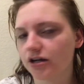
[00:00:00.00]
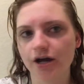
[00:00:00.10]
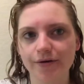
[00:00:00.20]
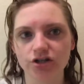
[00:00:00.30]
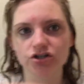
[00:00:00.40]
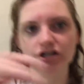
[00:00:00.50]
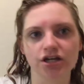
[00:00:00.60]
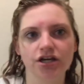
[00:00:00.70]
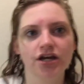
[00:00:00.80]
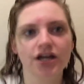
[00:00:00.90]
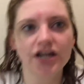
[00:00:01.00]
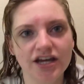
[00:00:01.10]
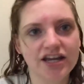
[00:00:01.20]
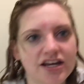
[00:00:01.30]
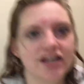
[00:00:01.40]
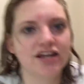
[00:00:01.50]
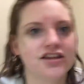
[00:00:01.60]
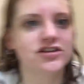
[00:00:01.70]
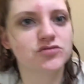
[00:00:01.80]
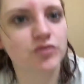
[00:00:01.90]
I'm actually in
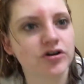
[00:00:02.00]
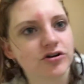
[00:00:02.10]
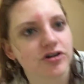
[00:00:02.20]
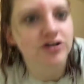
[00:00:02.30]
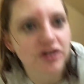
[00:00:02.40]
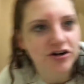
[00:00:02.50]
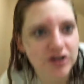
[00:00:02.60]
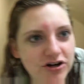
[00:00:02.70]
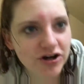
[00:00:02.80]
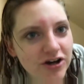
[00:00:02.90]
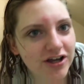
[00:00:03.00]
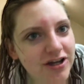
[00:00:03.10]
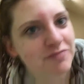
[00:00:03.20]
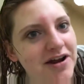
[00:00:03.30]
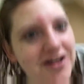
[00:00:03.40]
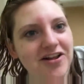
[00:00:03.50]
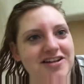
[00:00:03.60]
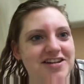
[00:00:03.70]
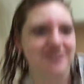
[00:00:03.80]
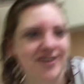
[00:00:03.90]
like this weird nook in my
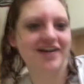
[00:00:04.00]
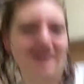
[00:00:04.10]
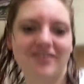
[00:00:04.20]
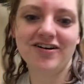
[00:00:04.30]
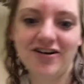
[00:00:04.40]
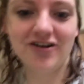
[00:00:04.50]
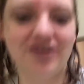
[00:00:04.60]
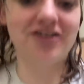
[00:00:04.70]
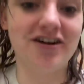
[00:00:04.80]
closet right now. Hold